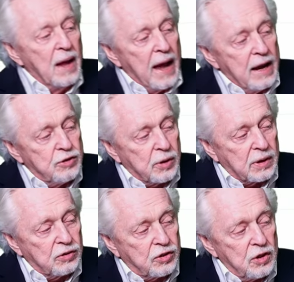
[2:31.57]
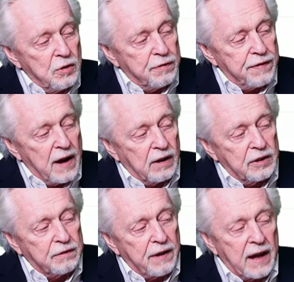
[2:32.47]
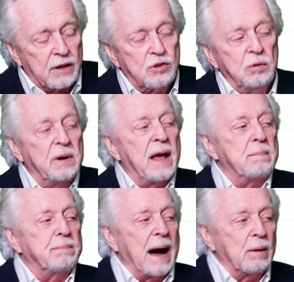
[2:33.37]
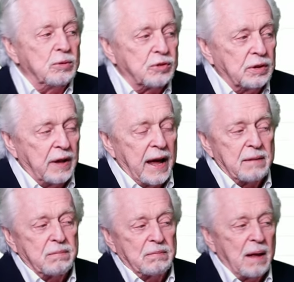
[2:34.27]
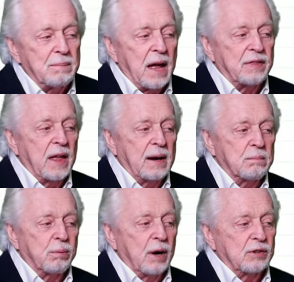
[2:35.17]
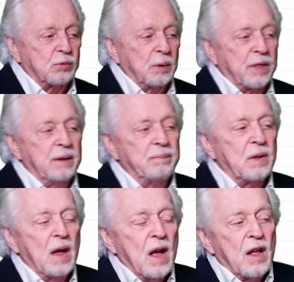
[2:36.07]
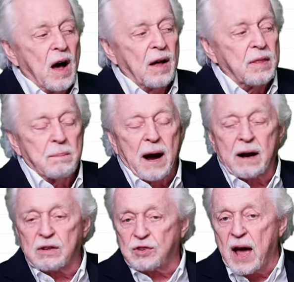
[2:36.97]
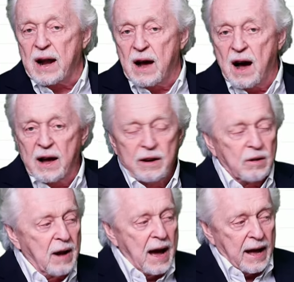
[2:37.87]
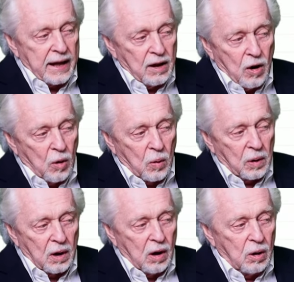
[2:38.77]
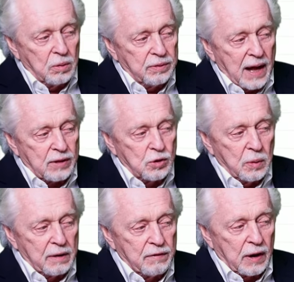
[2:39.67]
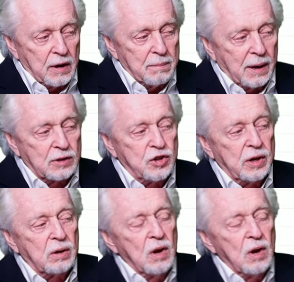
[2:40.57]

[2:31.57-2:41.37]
As you can see, you fell. You've had a two-day bounce in that. I'm not that impressed with it. Uh, the market's got a higher high, lower low, not doing very much here.